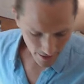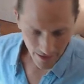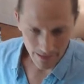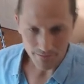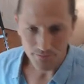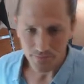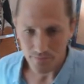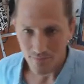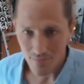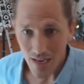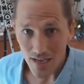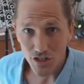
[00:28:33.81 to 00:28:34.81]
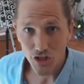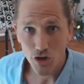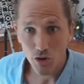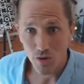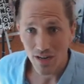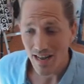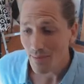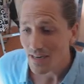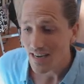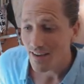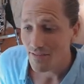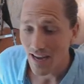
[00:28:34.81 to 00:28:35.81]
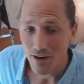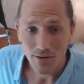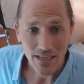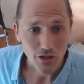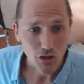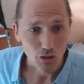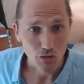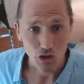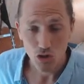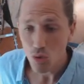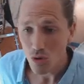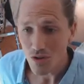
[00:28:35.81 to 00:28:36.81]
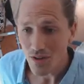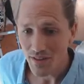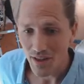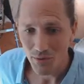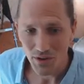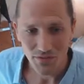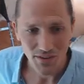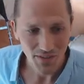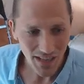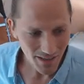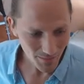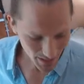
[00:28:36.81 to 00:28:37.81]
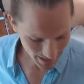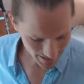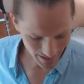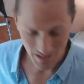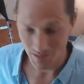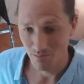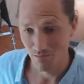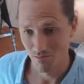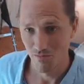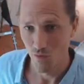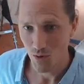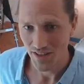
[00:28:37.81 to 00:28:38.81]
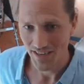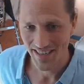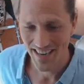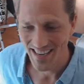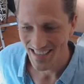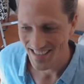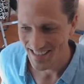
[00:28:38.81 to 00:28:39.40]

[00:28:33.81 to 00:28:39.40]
All right, so let me dive now into the tool that we've developed for this